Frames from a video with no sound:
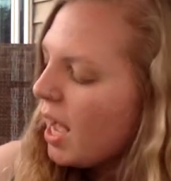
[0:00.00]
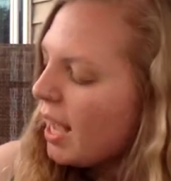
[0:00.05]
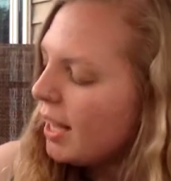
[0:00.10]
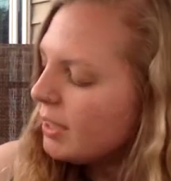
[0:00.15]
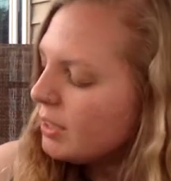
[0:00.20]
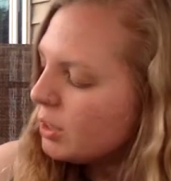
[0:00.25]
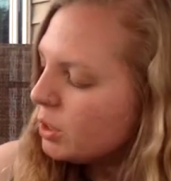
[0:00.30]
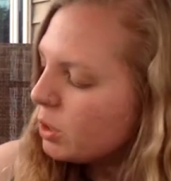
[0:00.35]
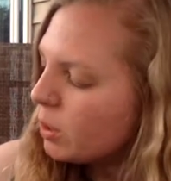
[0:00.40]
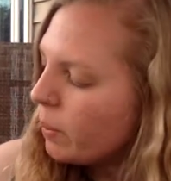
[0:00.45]

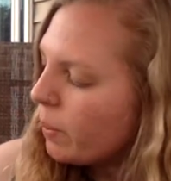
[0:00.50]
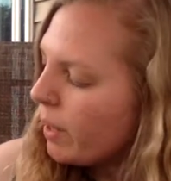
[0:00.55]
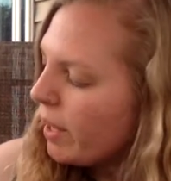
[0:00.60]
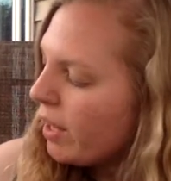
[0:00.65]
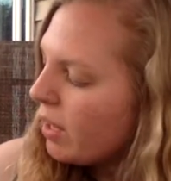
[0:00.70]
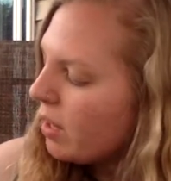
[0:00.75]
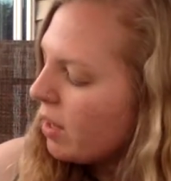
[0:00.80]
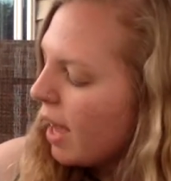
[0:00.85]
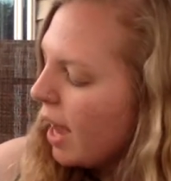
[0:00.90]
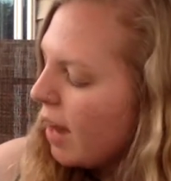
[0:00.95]
And
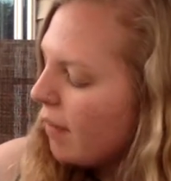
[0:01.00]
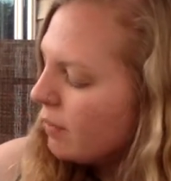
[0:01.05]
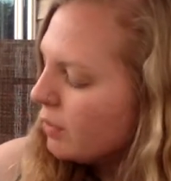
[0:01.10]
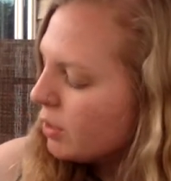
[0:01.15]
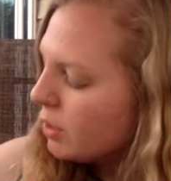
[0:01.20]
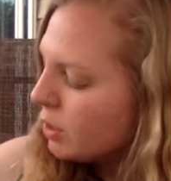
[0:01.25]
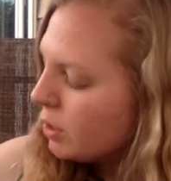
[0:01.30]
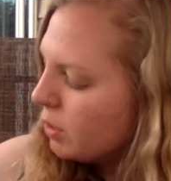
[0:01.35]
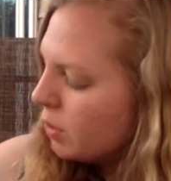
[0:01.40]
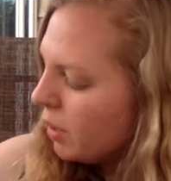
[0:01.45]
squiggle after
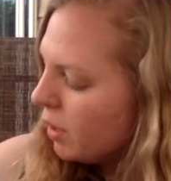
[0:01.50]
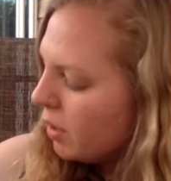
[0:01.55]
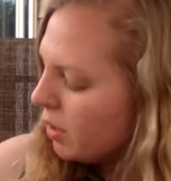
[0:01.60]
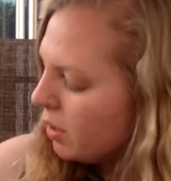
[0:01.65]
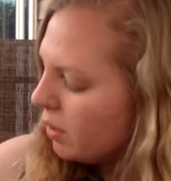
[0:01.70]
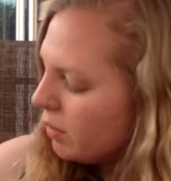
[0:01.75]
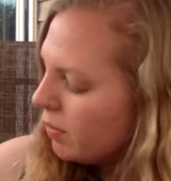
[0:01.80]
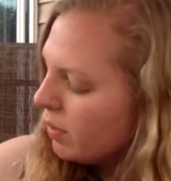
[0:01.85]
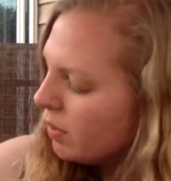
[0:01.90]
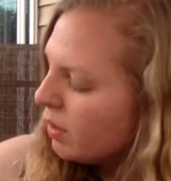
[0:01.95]

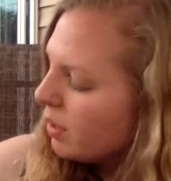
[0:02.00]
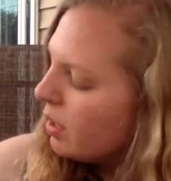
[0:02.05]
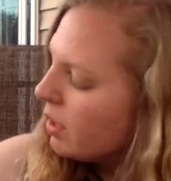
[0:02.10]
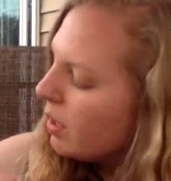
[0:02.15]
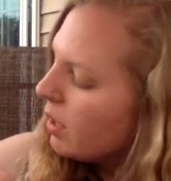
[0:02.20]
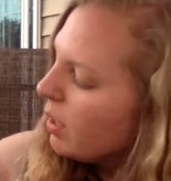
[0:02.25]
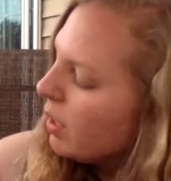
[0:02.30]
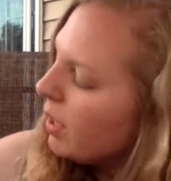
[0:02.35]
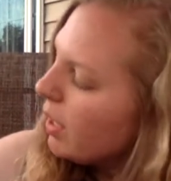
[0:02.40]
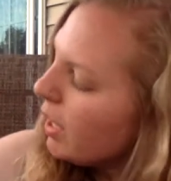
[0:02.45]
squiggle.
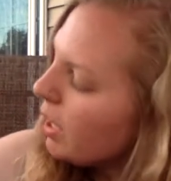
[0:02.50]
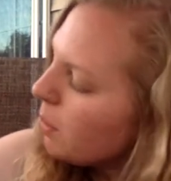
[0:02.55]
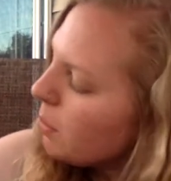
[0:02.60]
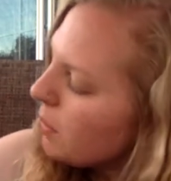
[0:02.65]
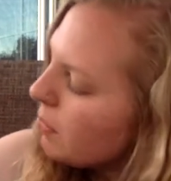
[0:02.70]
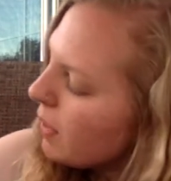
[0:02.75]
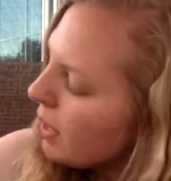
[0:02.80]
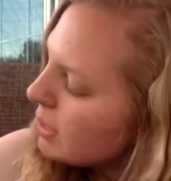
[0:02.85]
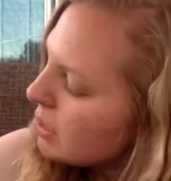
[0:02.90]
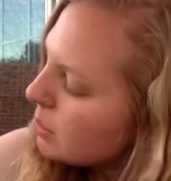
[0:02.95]
Here
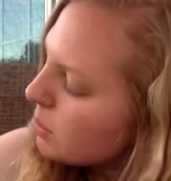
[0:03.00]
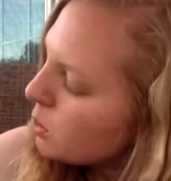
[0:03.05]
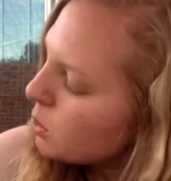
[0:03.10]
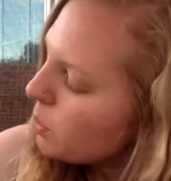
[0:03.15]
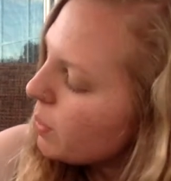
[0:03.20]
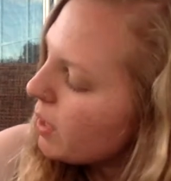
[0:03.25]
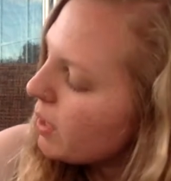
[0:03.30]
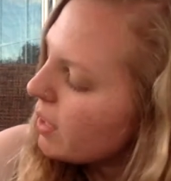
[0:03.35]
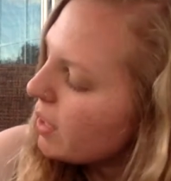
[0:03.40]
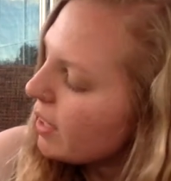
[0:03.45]
we've got some
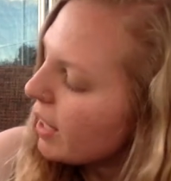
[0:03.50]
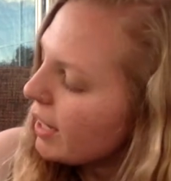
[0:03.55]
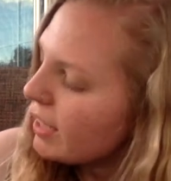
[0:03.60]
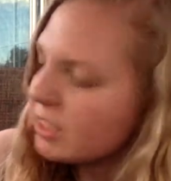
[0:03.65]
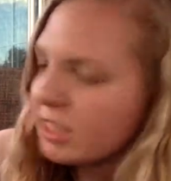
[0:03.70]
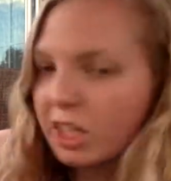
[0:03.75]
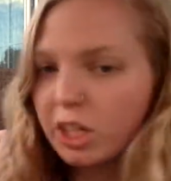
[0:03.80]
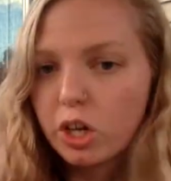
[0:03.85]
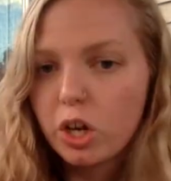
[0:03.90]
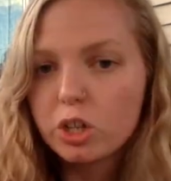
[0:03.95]
squiggly
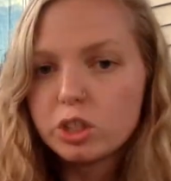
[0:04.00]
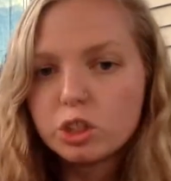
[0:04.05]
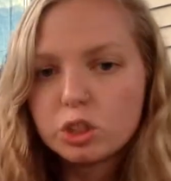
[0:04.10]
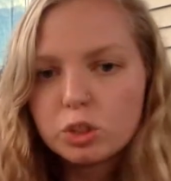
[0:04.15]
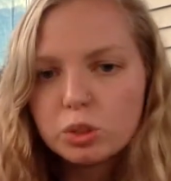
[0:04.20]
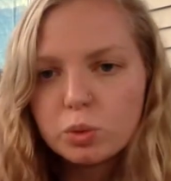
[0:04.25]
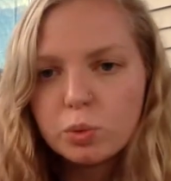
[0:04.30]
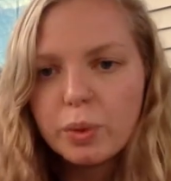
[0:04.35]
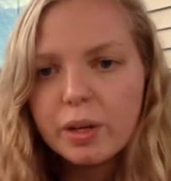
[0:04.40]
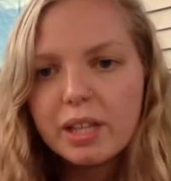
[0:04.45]
lines that go.
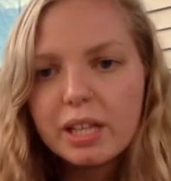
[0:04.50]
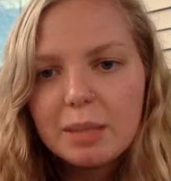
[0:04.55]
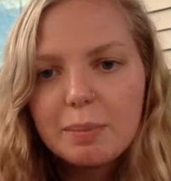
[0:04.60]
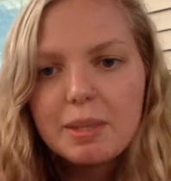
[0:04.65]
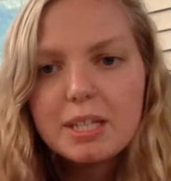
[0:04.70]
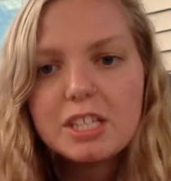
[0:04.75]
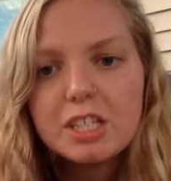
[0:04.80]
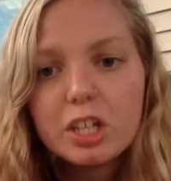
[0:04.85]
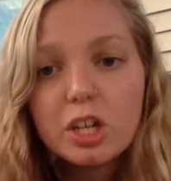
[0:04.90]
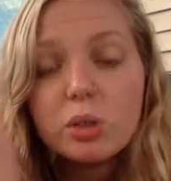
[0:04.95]
Squiggly
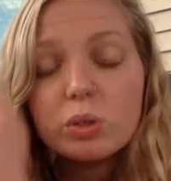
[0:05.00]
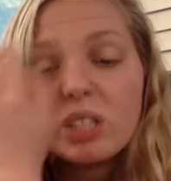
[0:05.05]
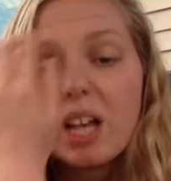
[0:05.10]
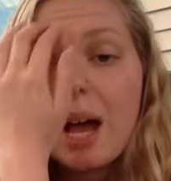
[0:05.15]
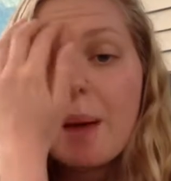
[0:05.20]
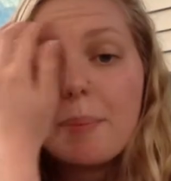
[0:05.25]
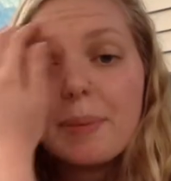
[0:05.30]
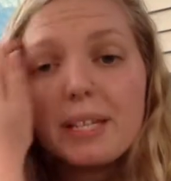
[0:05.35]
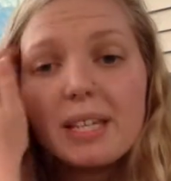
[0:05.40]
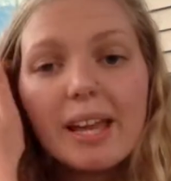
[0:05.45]
means it goes
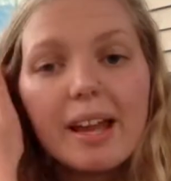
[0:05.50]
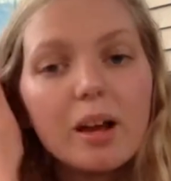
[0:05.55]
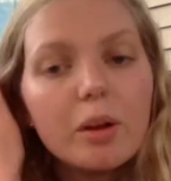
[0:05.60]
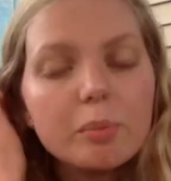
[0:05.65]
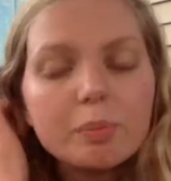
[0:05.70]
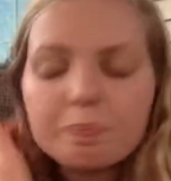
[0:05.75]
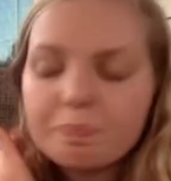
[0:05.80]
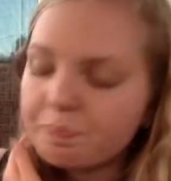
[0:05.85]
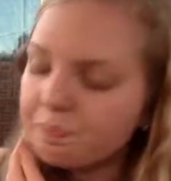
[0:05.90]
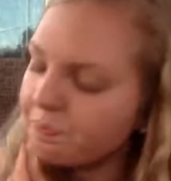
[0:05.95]
up and
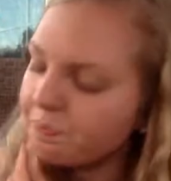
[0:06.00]
down.